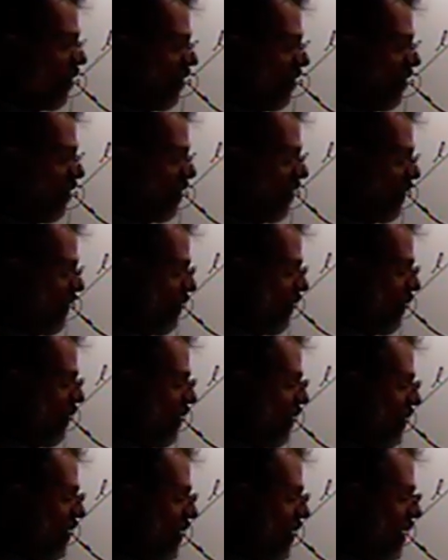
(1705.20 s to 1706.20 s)
going
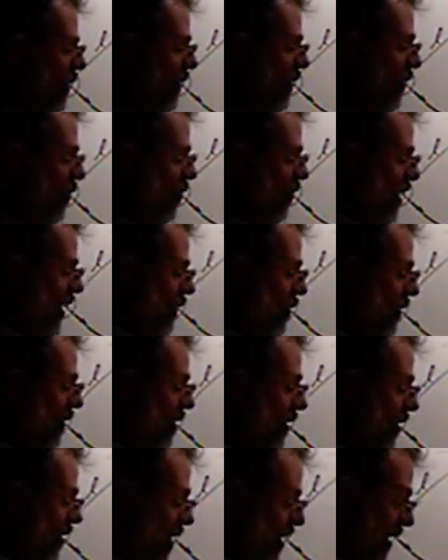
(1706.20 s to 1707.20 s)
to come up, I'm going
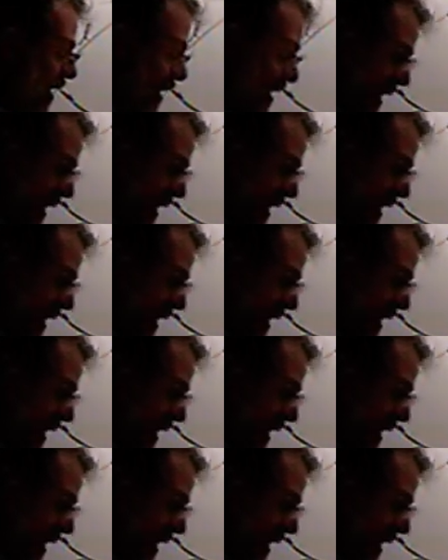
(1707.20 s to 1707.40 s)
to, in the